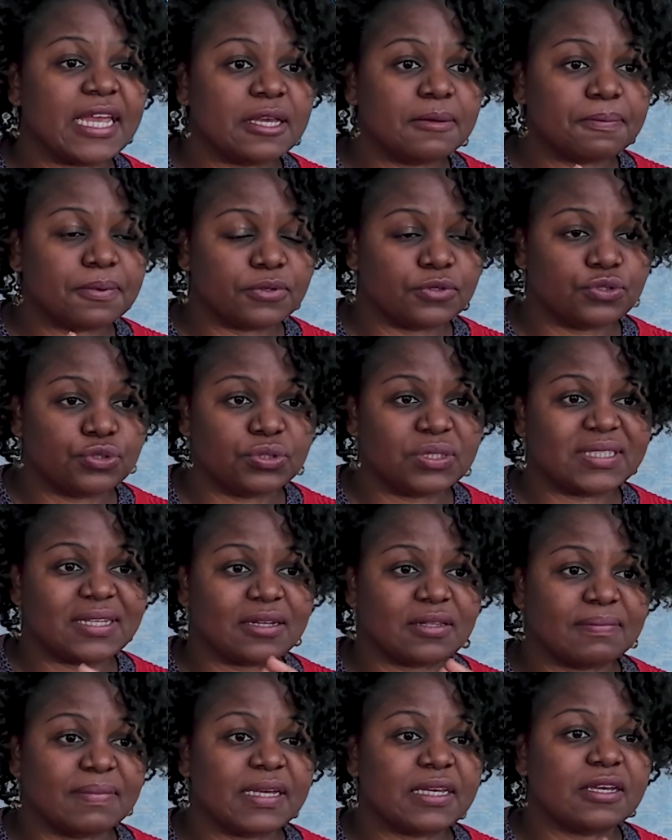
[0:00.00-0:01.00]
able to
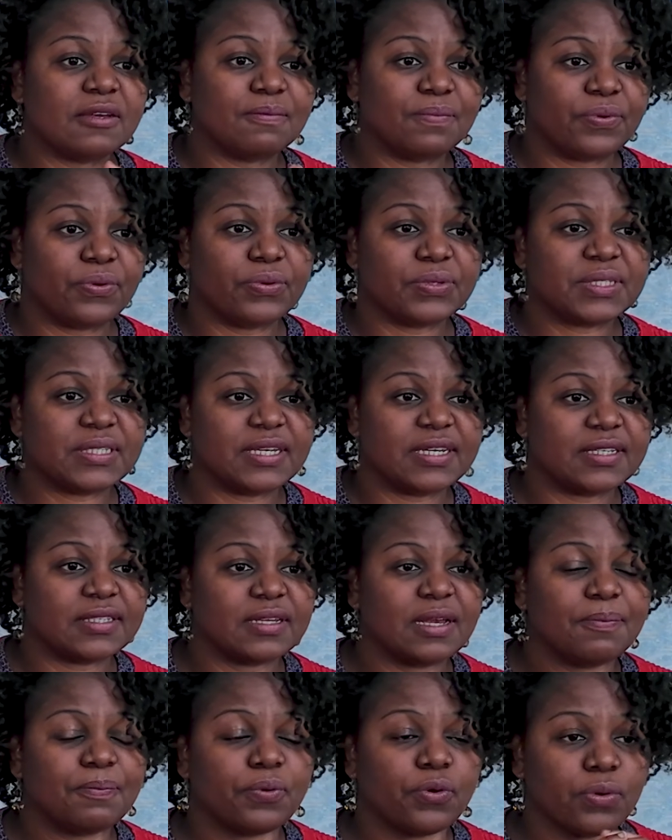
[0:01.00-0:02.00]
start making
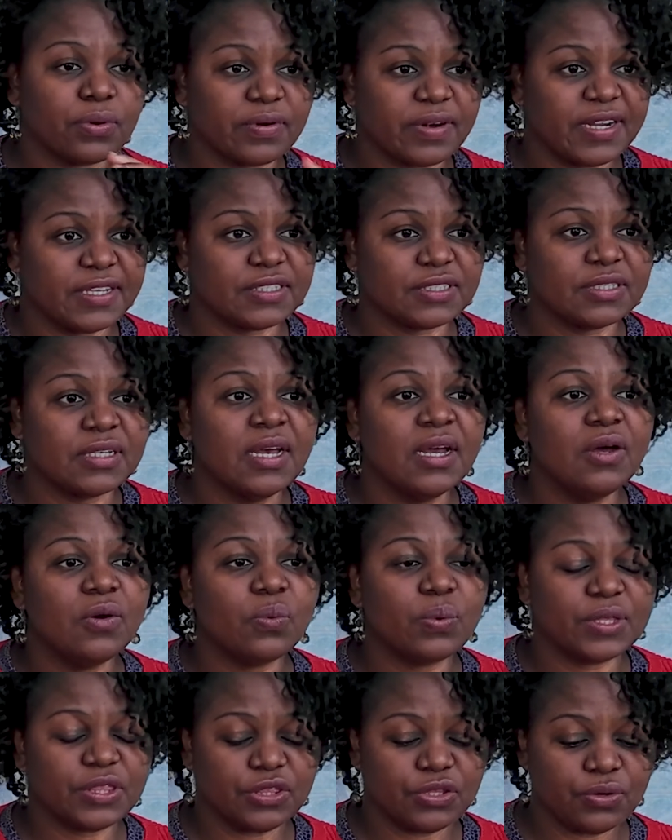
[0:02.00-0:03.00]
progress
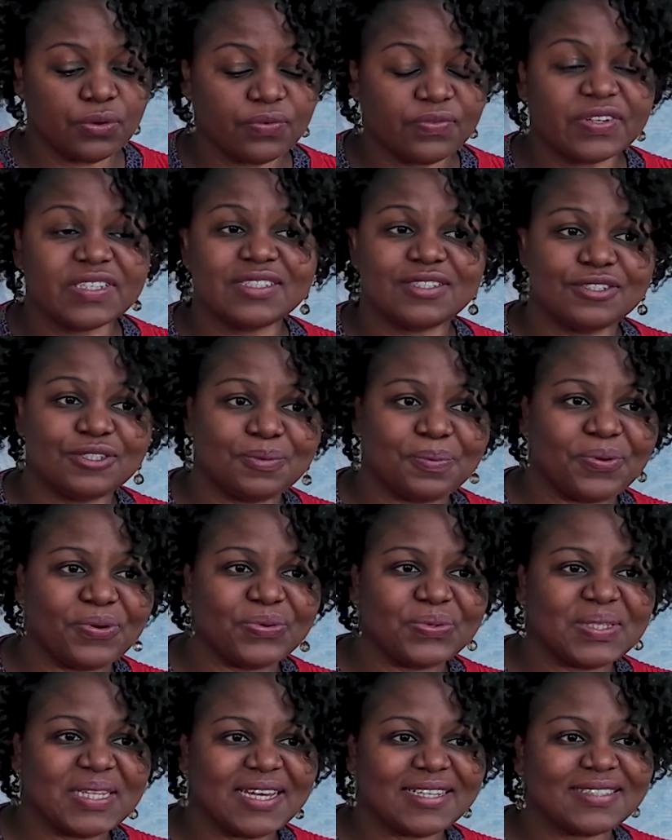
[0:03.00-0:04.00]
with your research
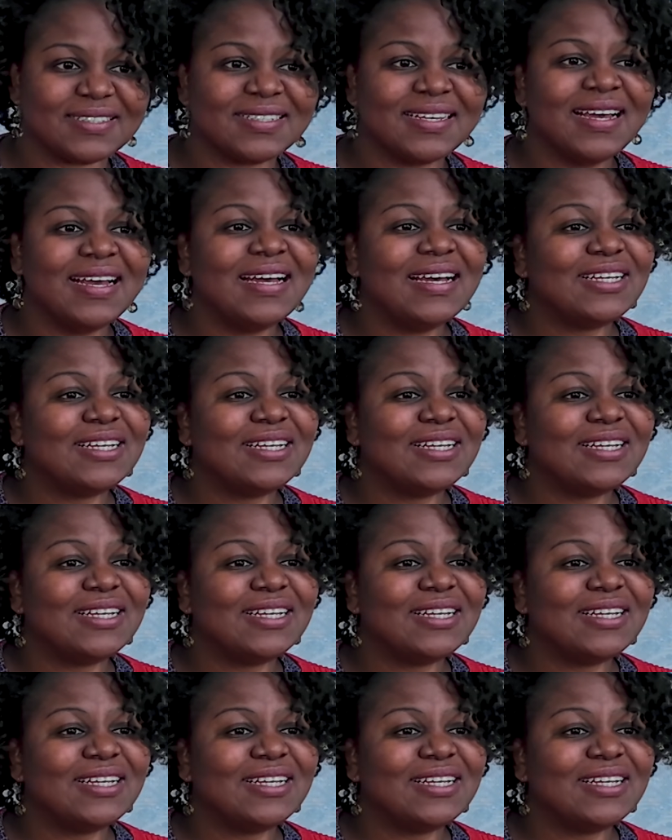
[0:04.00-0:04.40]
process.